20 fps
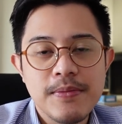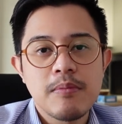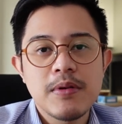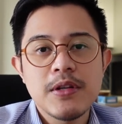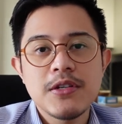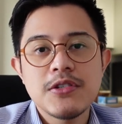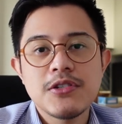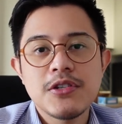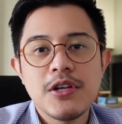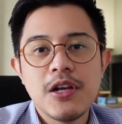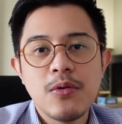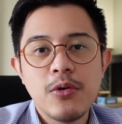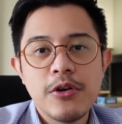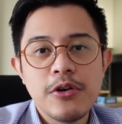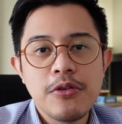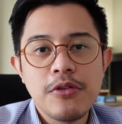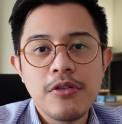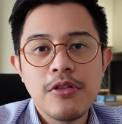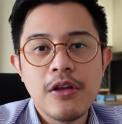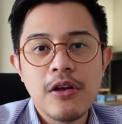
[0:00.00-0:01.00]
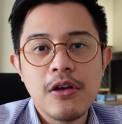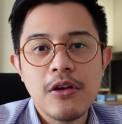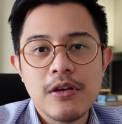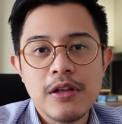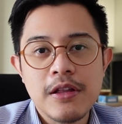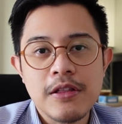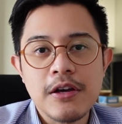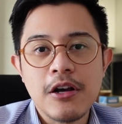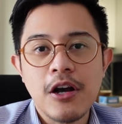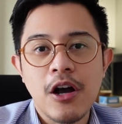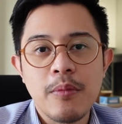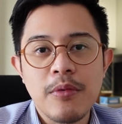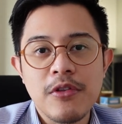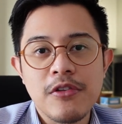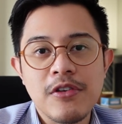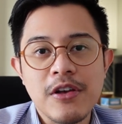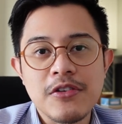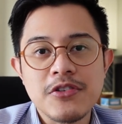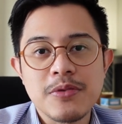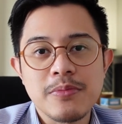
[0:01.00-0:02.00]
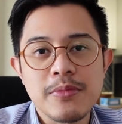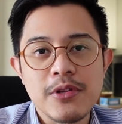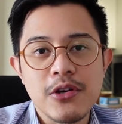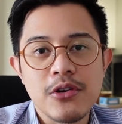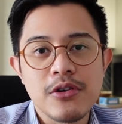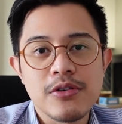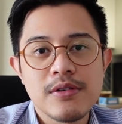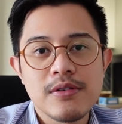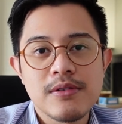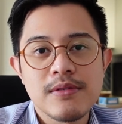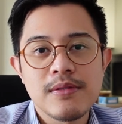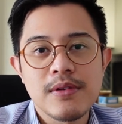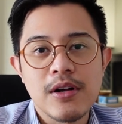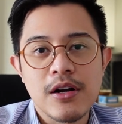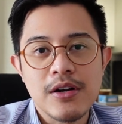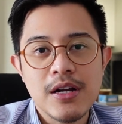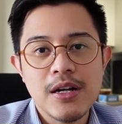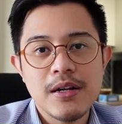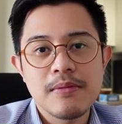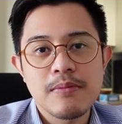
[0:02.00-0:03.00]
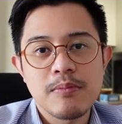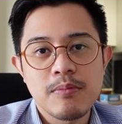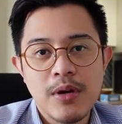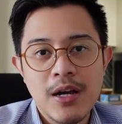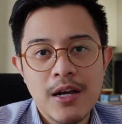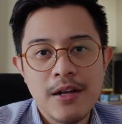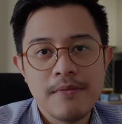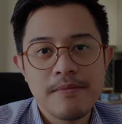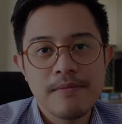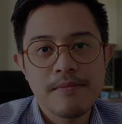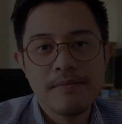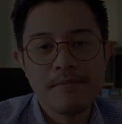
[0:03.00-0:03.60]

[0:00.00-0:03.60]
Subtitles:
Please share what you think in the comment section below. All right, bye.